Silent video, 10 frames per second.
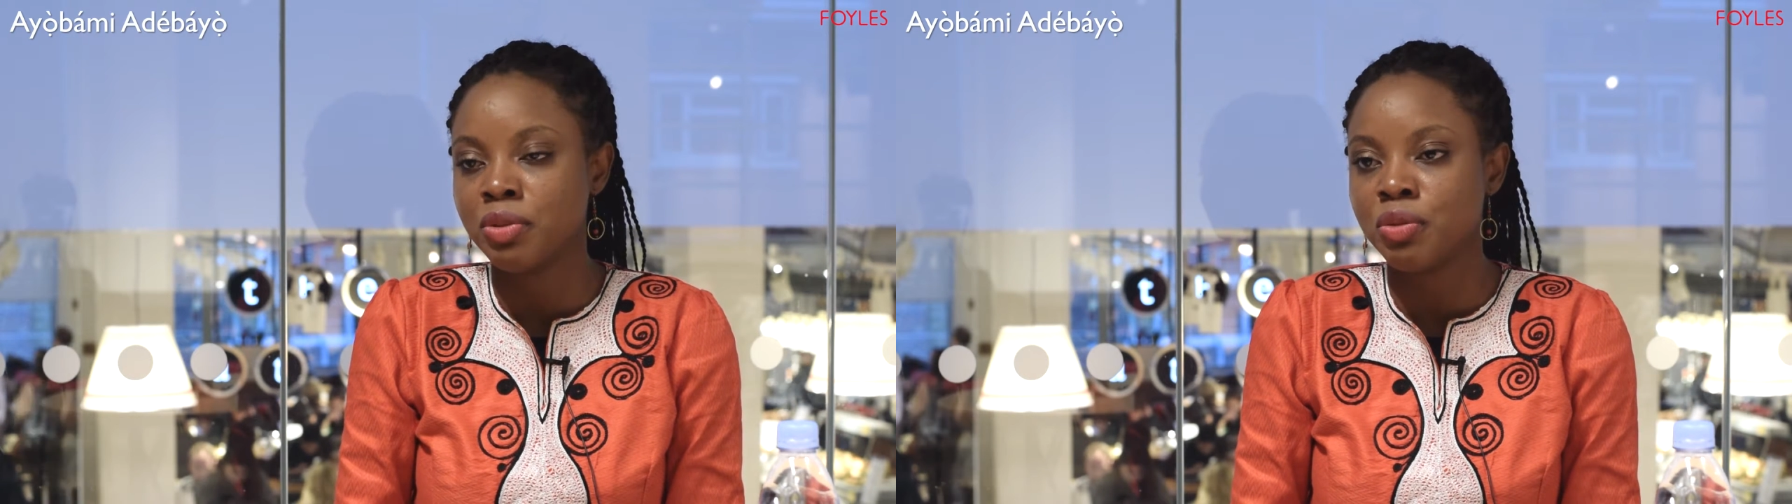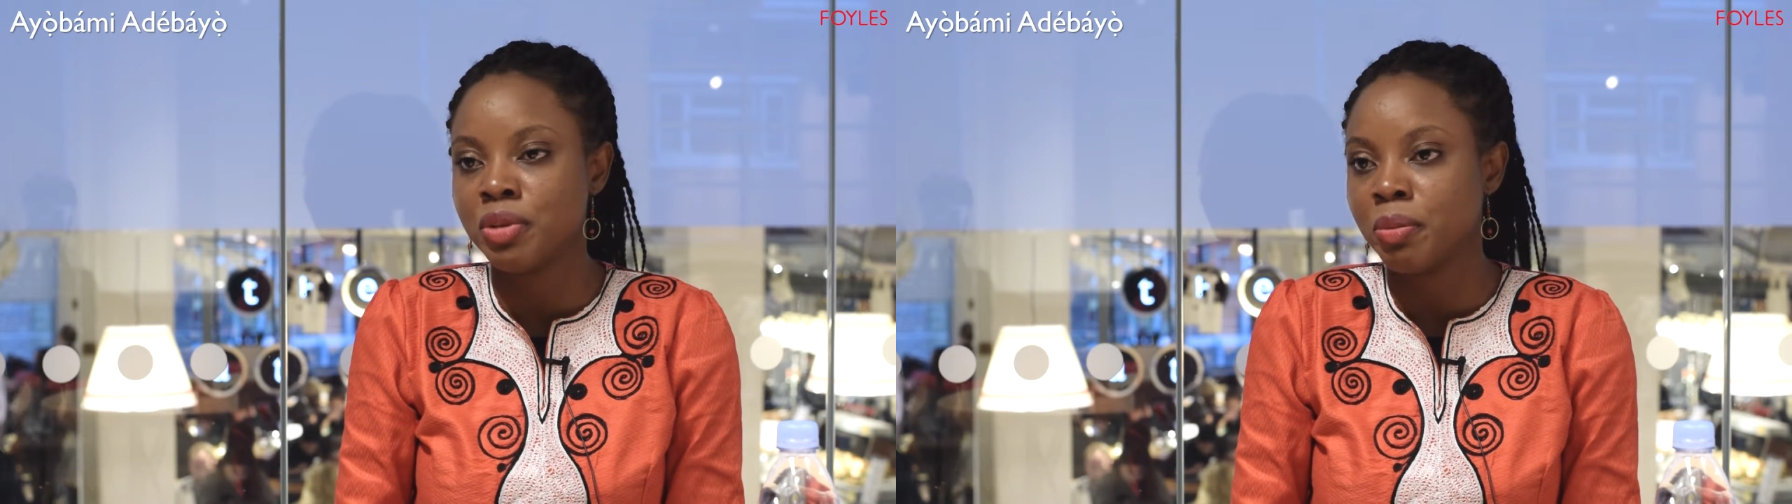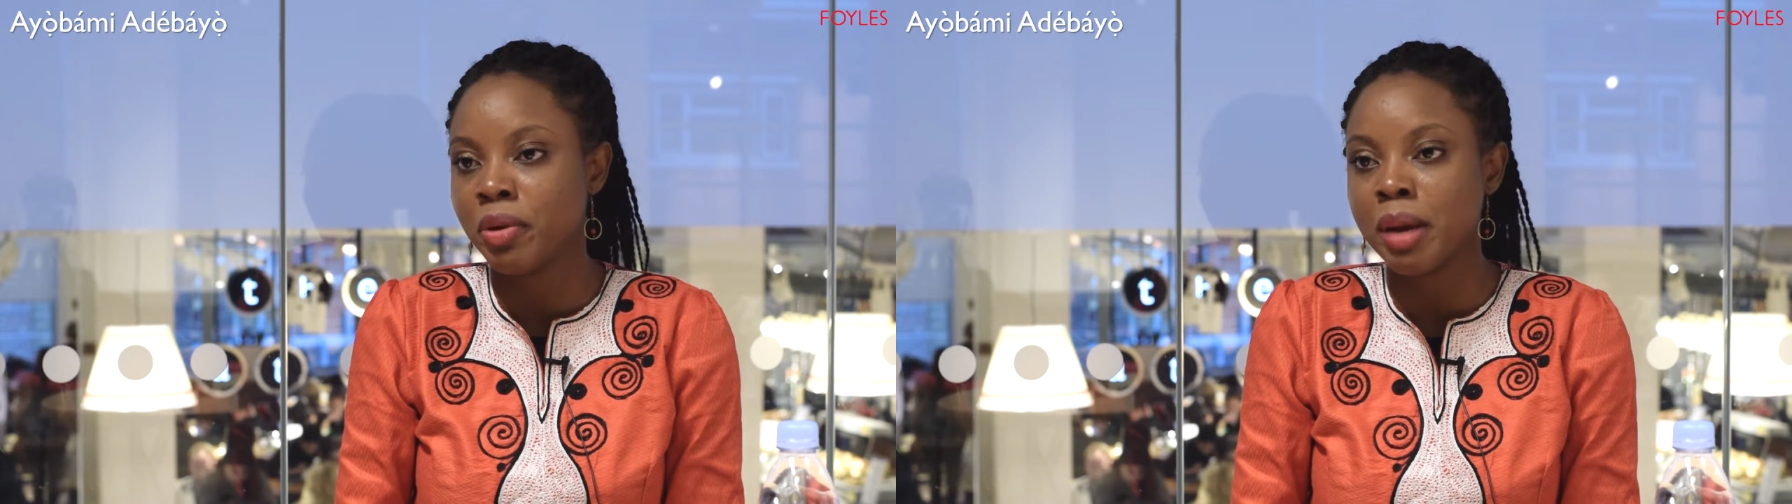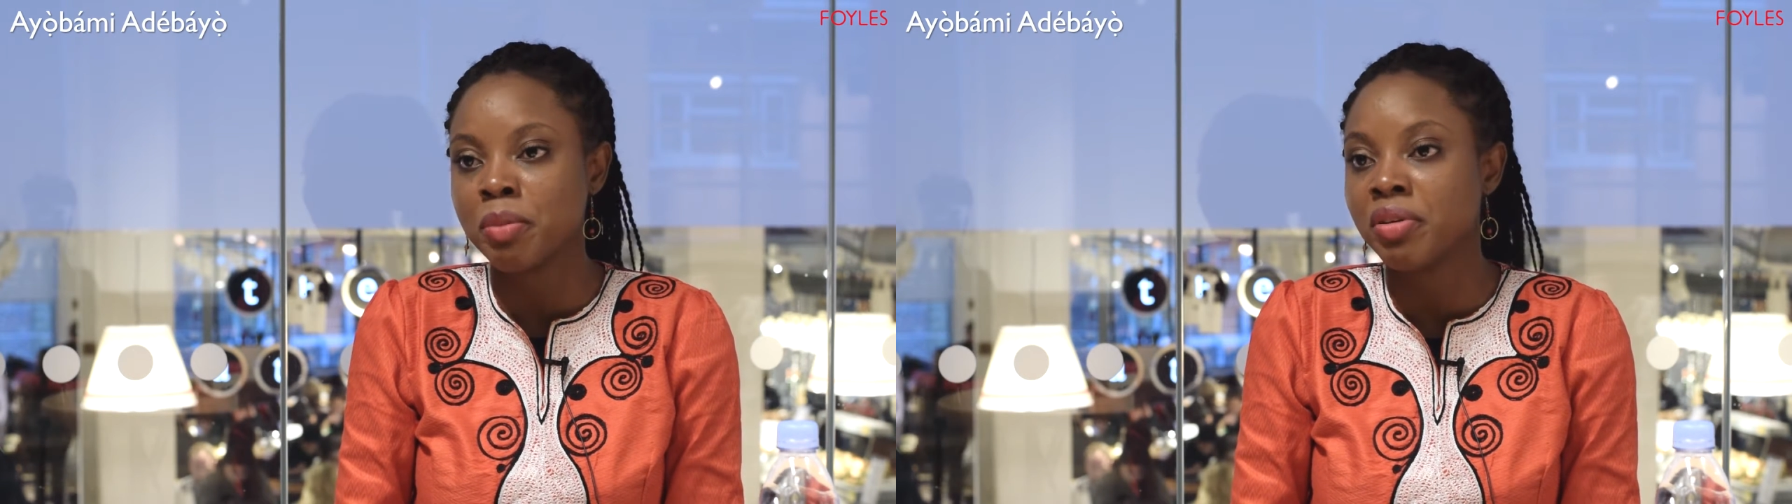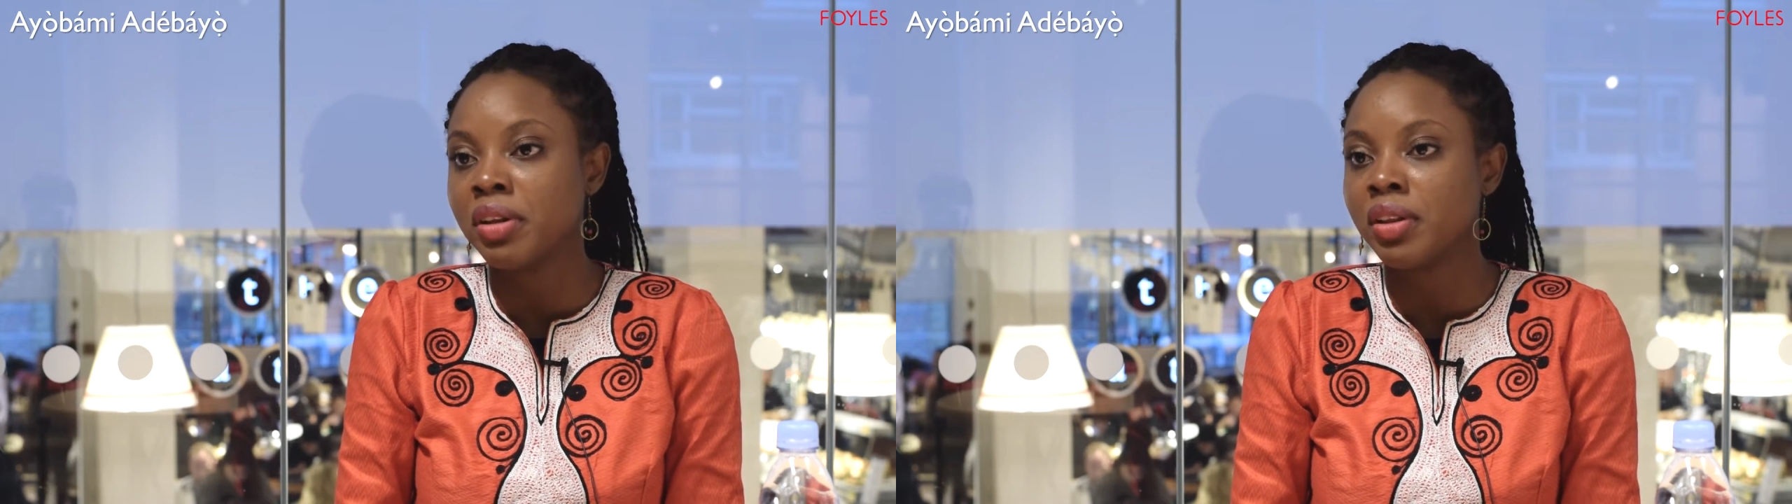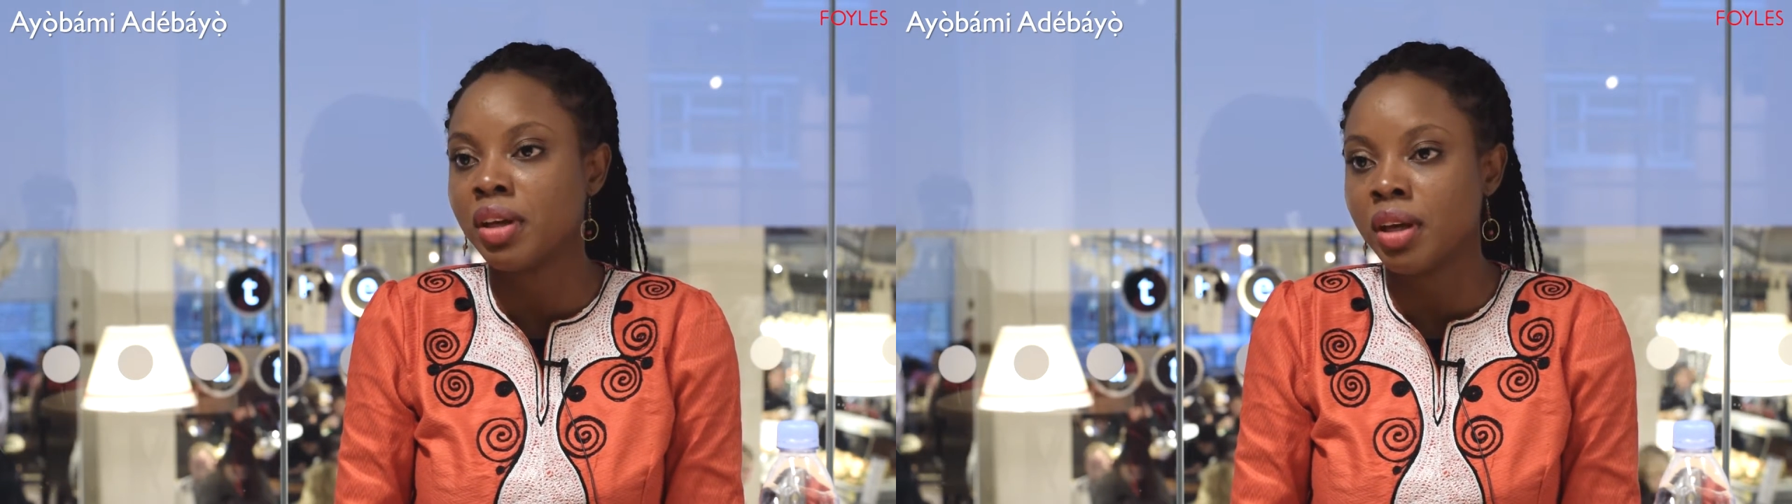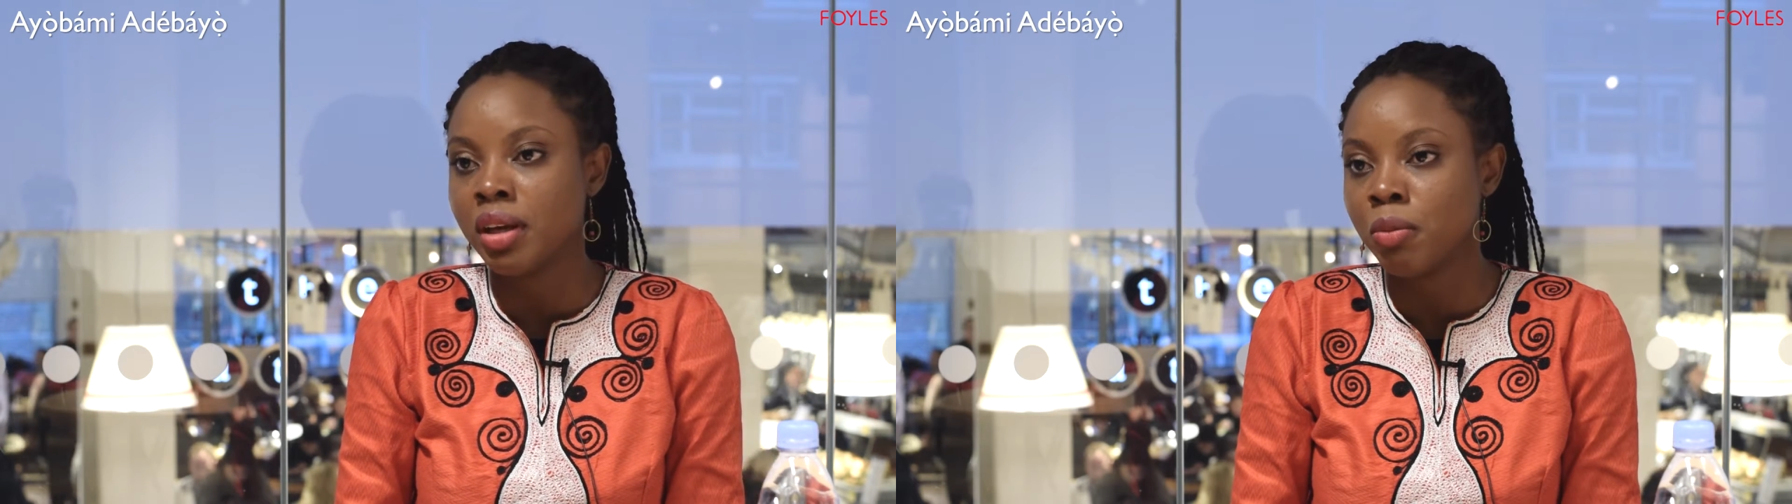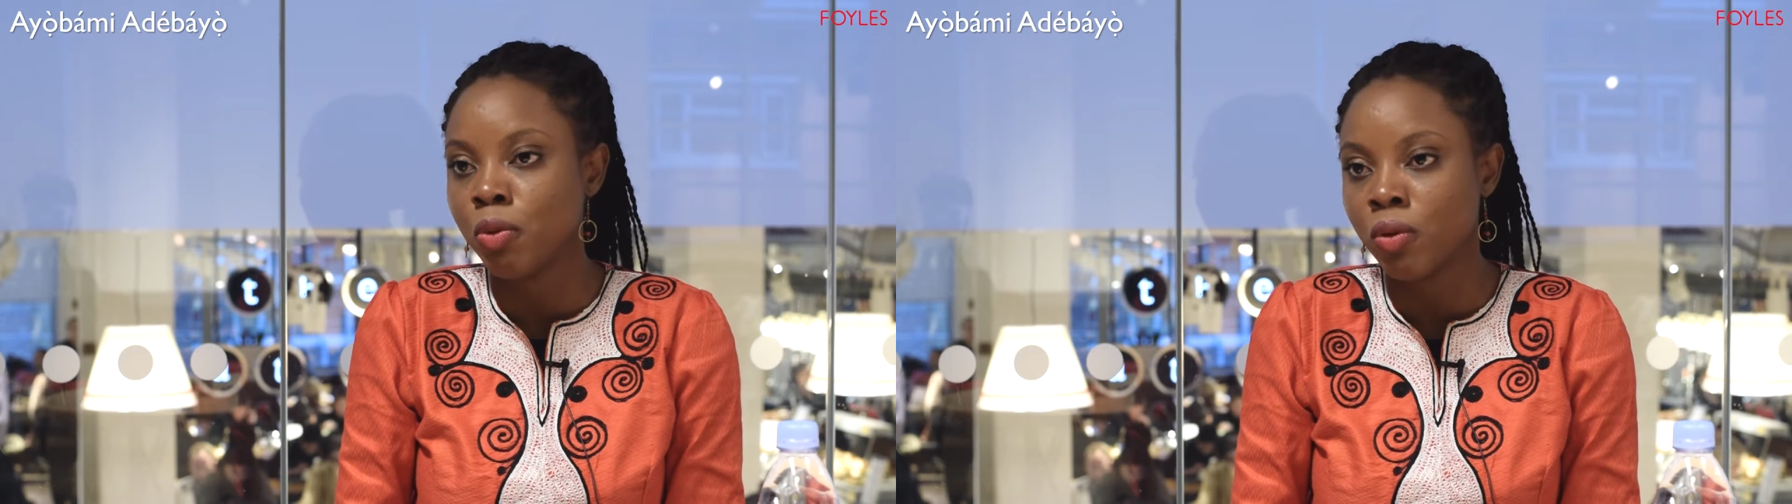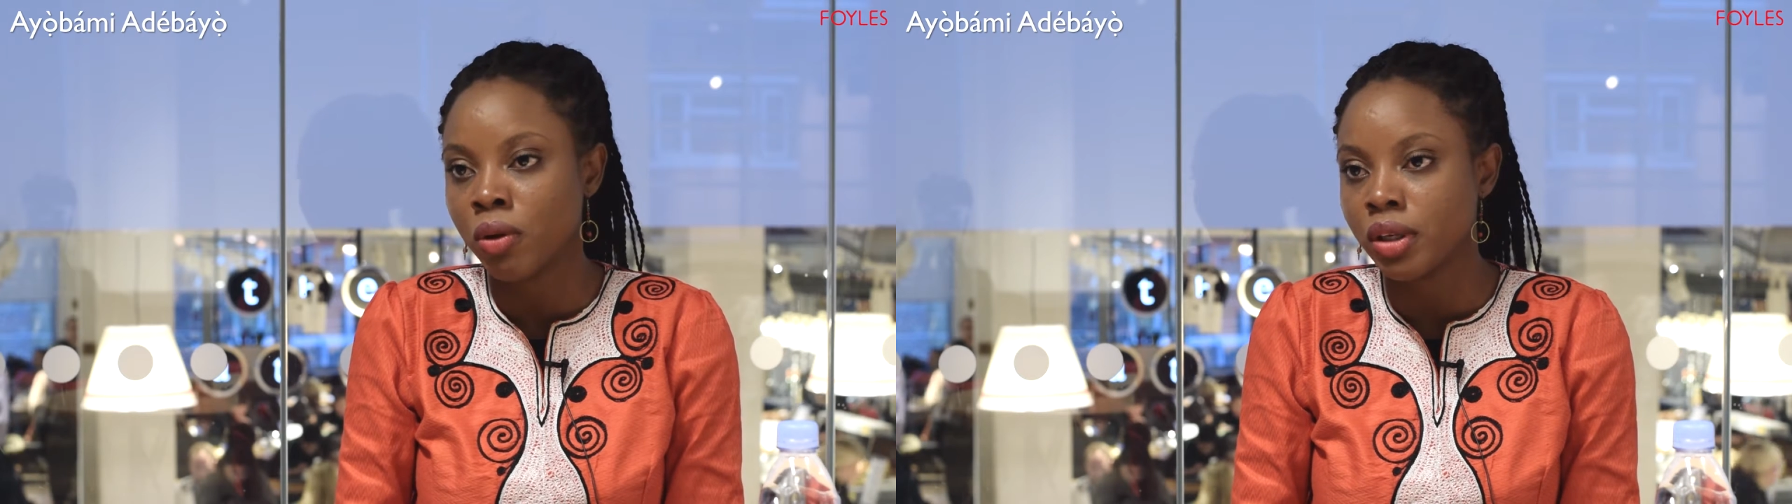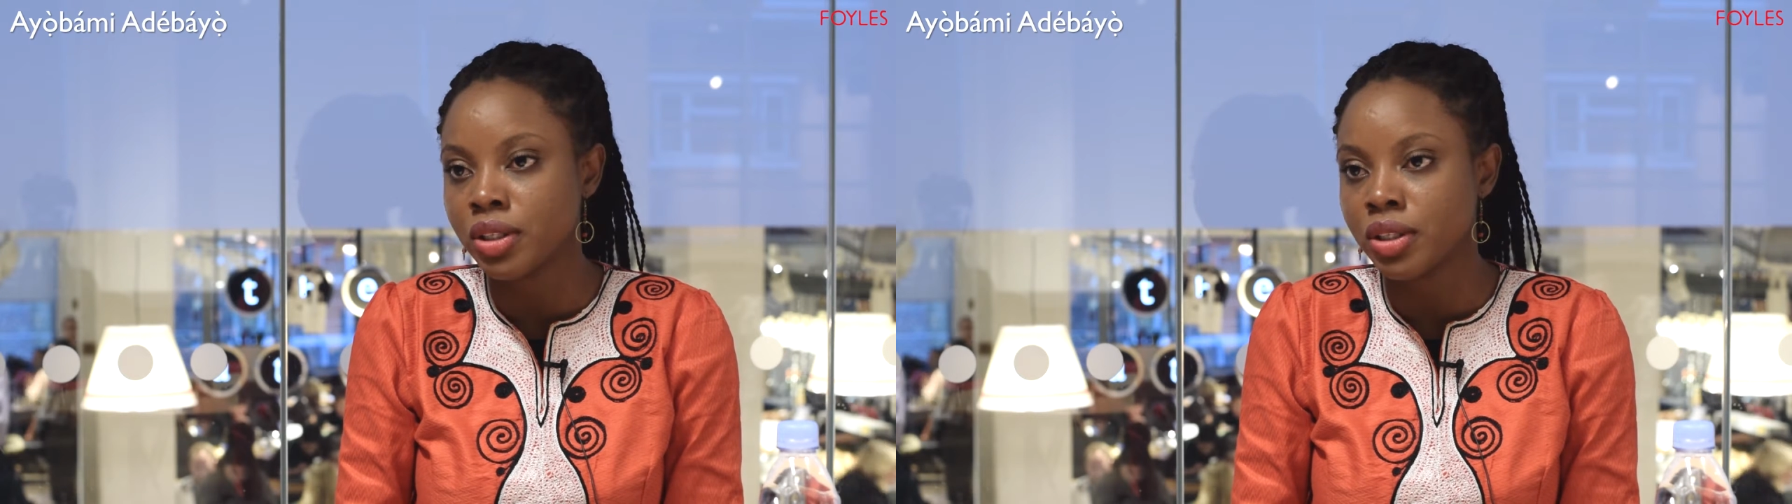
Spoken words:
to be the primary thing anymore